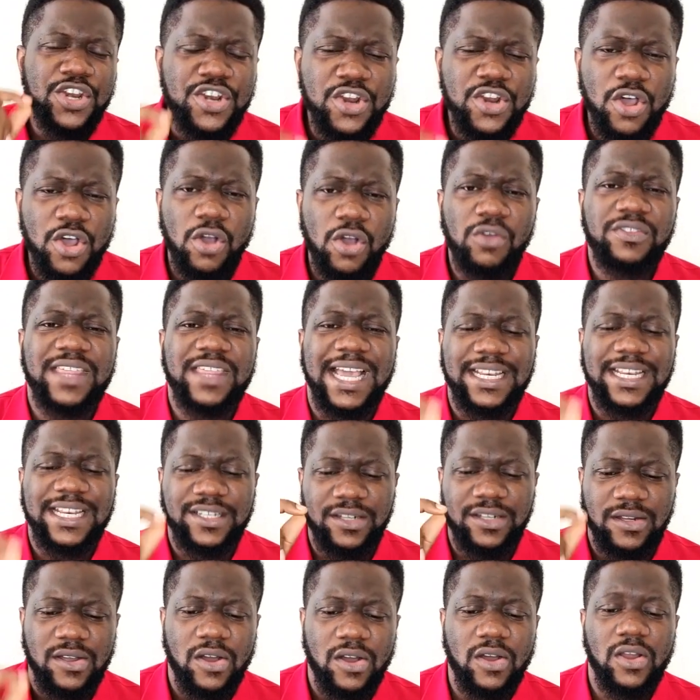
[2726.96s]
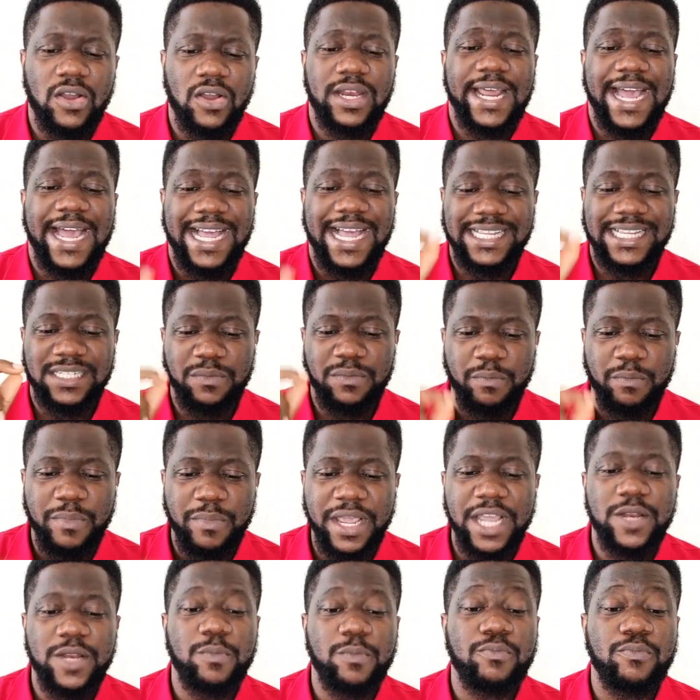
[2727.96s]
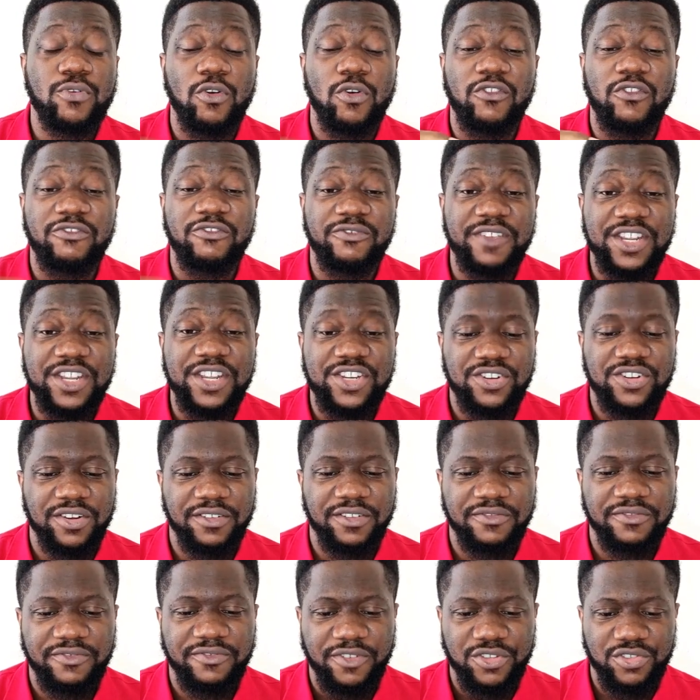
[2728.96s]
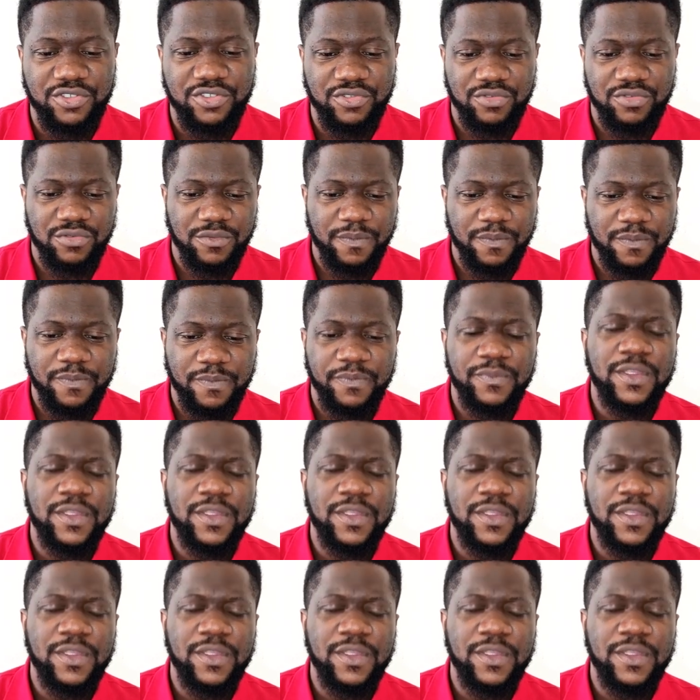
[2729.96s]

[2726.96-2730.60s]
know that God has made provision for you.